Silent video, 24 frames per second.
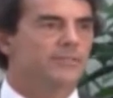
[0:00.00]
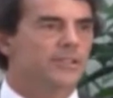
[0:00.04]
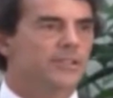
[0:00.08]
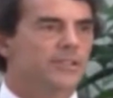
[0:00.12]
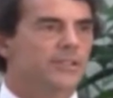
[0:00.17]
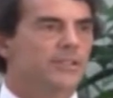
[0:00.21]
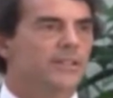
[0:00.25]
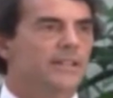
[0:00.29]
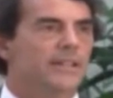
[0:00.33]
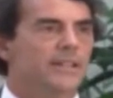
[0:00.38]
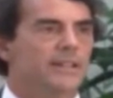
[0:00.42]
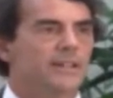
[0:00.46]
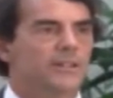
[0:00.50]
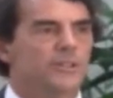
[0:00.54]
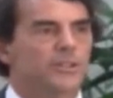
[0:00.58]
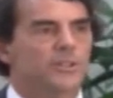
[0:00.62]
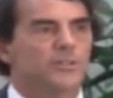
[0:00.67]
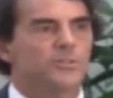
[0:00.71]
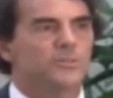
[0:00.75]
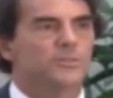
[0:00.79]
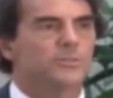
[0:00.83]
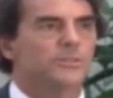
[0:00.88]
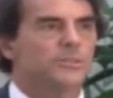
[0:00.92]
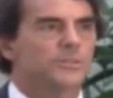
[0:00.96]
learning.
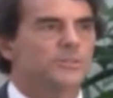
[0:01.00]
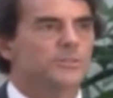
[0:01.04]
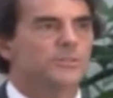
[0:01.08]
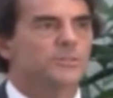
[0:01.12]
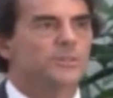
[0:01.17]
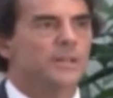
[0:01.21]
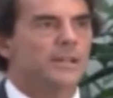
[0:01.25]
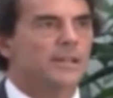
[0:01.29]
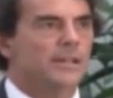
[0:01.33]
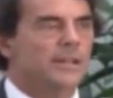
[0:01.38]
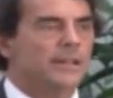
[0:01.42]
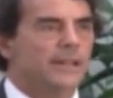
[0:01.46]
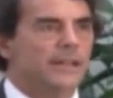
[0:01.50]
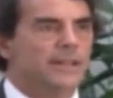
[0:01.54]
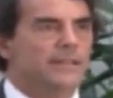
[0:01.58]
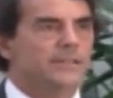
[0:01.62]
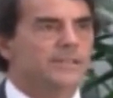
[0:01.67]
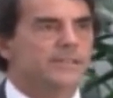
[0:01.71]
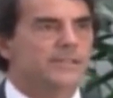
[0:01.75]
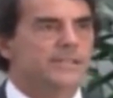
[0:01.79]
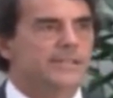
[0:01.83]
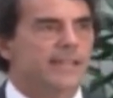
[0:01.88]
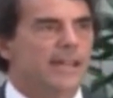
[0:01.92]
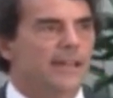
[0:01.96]
You
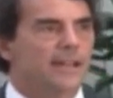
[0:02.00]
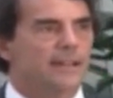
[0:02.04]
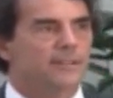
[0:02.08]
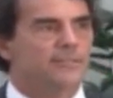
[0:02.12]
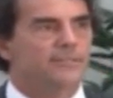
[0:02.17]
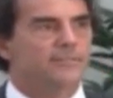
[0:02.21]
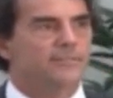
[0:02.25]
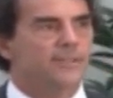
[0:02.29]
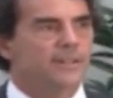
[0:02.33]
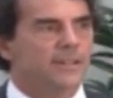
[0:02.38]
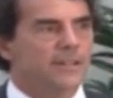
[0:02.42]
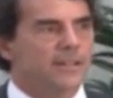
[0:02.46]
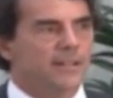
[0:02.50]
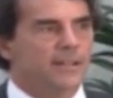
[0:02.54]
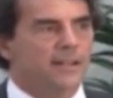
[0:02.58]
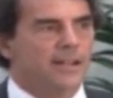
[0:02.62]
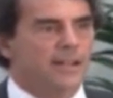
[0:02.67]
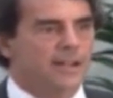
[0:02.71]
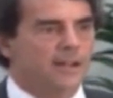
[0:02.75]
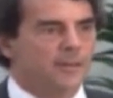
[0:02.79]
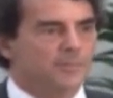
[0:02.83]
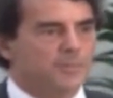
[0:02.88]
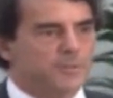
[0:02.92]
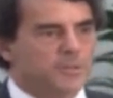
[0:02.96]
instead of
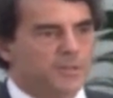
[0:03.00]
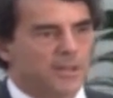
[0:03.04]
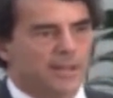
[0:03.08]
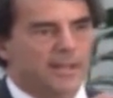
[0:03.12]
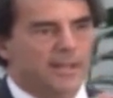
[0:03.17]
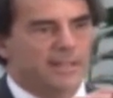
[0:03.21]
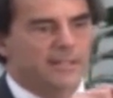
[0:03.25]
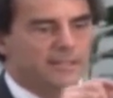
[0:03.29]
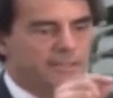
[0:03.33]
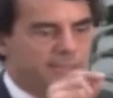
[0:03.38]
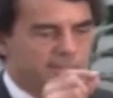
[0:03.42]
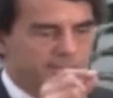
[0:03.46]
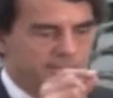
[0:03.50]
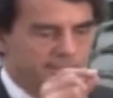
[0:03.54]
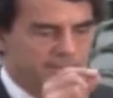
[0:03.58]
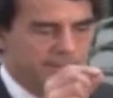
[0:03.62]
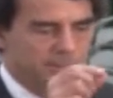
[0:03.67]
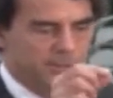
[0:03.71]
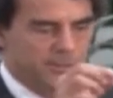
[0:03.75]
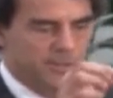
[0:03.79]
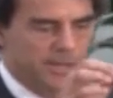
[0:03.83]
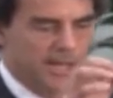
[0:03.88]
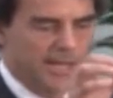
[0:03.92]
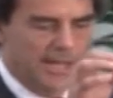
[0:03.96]
trying to
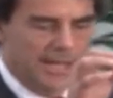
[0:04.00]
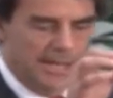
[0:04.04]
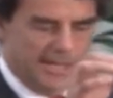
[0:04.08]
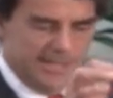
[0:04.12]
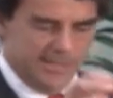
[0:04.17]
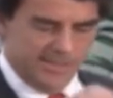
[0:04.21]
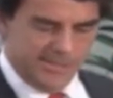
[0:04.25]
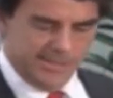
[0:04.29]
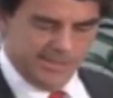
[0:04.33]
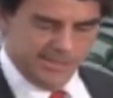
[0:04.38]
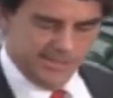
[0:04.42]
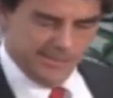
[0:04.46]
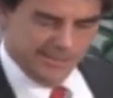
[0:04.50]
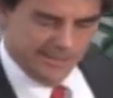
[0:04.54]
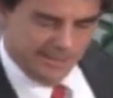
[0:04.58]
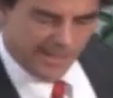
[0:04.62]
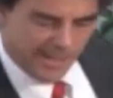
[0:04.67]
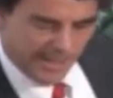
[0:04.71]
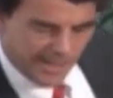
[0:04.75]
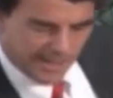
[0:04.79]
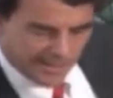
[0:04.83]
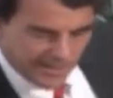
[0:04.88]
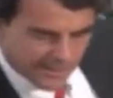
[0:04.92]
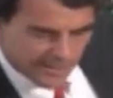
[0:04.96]
theorize
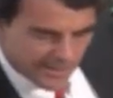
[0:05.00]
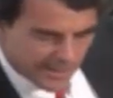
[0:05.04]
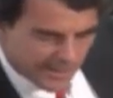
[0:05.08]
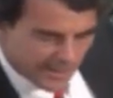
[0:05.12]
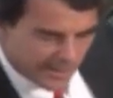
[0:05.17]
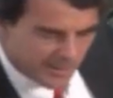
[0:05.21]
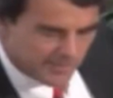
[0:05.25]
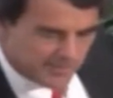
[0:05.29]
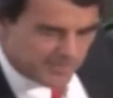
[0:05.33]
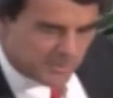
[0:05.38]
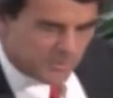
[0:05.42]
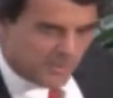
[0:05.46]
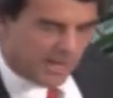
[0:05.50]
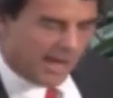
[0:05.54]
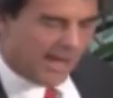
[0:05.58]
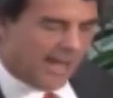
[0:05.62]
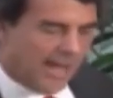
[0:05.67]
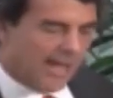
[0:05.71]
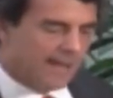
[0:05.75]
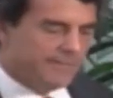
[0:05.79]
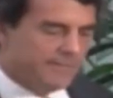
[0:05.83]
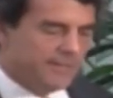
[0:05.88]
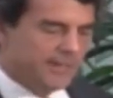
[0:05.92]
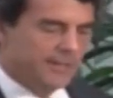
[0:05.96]
that
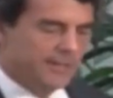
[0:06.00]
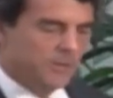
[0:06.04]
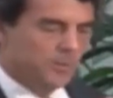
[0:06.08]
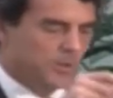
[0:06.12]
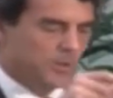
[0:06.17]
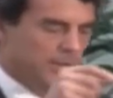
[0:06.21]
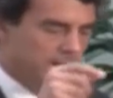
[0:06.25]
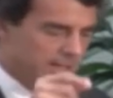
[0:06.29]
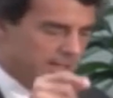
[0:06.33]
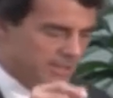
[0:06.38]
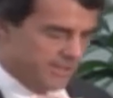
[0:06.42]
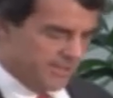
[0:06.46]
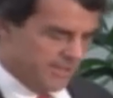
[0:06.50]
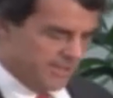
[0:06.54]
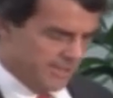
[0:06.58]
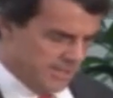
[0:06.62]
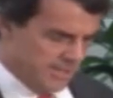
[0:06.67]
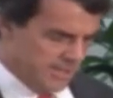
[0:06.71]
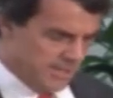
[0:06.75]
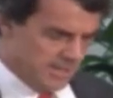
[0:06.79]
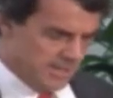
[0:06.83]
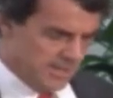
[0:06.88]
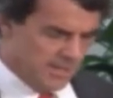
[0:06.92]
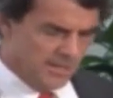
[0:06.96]
gravity works,
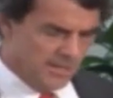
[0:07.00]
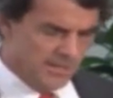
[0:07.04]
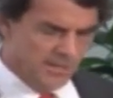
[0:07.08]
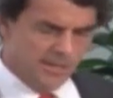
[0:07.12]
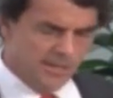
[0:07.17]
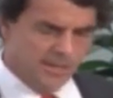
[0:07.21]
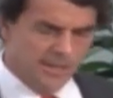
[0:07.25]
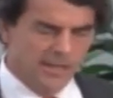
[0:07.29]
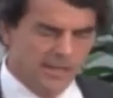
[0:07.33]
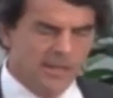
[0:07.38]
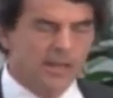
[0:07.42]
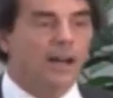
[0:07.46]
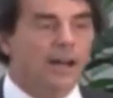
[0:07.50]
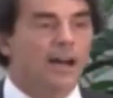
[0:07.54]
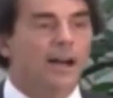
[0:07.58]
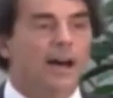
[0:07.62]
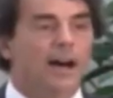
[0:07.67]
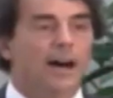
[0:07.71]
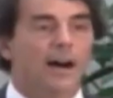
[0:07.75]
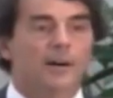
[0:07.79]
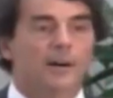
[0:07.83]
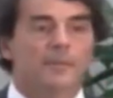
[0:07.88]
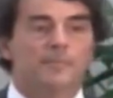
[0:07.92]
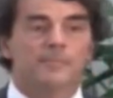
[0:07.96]

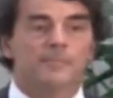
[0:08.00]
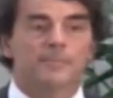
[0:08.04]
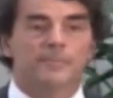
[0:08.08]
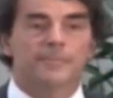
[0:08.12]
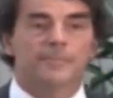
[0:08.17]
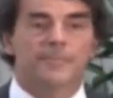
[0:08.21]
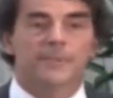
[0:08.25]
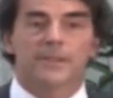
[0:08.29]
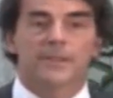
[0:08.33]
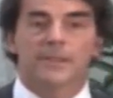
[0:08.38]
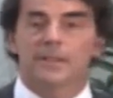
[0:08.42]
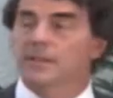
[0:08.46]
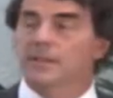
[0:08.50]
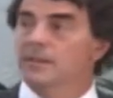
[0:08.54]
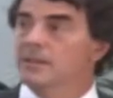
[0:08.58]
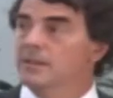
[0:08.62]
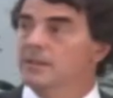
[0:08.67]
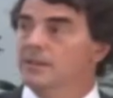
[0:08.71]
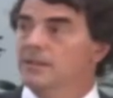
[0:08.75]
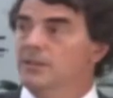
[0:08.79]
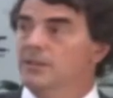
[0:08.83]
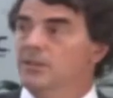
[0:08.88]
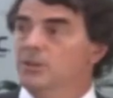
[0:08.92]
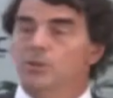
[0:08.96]
you
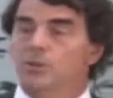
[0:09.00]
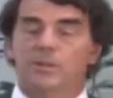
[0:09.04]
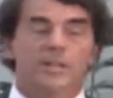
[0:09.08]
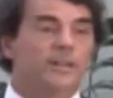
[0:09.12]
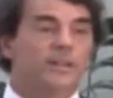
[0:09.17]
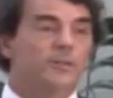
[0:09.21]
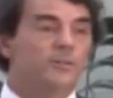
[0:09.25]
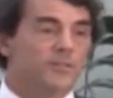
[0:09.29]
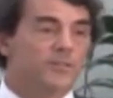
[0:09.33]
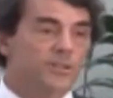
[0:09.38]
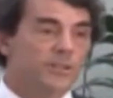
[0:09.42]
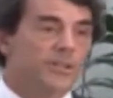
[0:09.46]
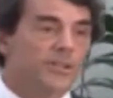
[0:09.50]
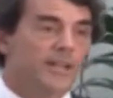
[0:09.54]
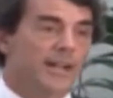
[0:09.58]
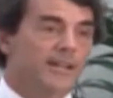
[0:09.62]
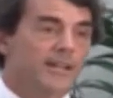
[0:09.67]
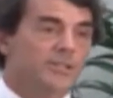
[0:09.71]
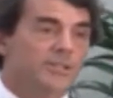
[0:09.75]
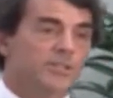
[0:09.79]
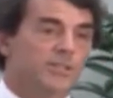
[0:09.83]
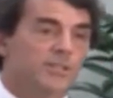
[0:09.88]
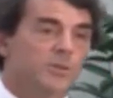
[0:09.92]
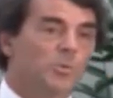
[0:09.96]
can
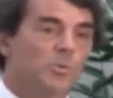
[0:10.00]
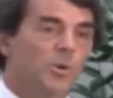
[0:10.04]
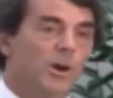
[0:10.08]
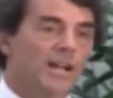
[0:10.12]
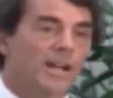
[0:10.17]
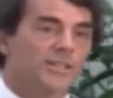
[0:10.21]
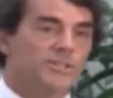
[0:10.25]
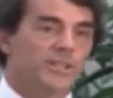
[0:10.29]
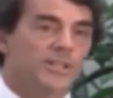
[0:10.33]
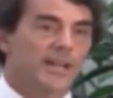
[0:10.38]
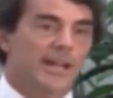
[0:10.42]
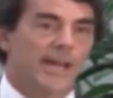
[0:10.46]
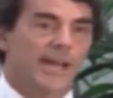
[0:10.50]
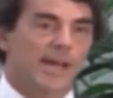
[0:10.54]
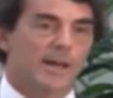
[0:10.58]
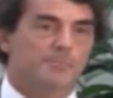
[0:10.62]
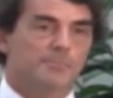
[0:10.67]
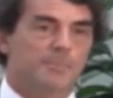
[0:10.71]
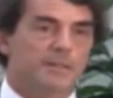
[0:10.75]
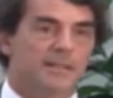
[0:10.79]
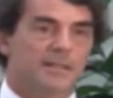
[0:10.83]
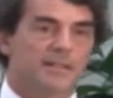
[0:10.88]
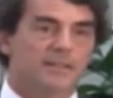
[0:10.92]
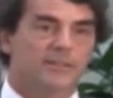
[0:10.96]
actually watch it
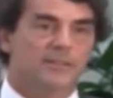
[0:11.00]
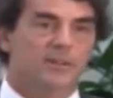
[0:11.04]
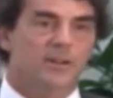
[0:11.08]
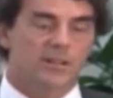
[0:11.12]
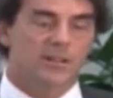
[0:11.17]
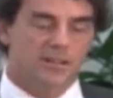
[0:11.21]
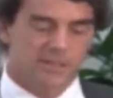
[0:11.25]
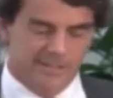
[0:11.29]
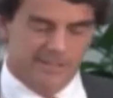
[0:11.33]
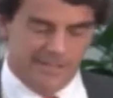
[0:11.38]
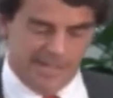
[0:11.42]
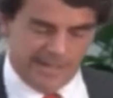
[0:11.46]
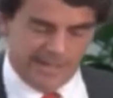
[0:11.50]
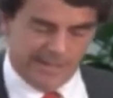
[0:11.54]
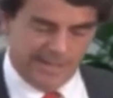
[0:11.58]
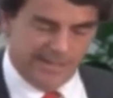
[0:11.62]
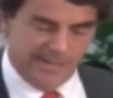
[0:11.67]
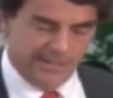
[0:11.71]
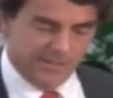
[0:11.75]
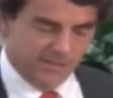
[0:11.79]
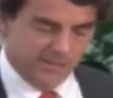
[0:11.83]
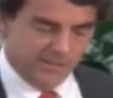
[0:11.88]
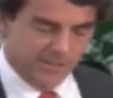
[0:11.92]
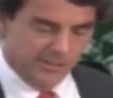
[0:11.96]
happen on the holodeck,
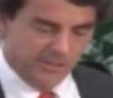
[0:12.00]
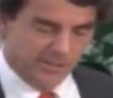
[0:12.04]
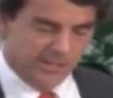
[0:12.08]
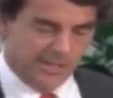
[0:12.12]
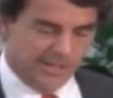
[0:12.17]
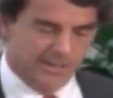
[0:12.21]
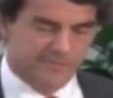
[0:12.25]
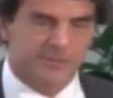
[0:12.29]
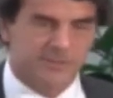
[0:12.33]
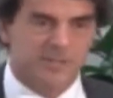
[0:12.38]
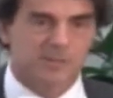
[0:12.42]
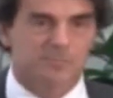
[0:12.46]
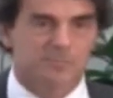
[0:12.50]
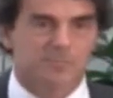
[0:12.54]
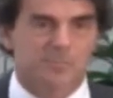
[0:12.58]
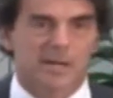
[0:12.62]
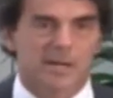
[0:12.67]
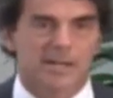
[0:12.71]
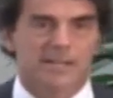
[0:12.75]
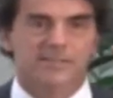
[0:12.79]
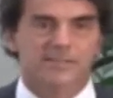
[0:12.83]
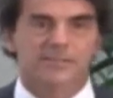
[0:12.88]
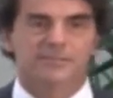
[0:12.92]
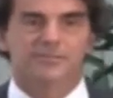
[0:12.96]
and you don't have to
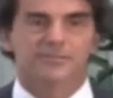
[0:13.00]
break the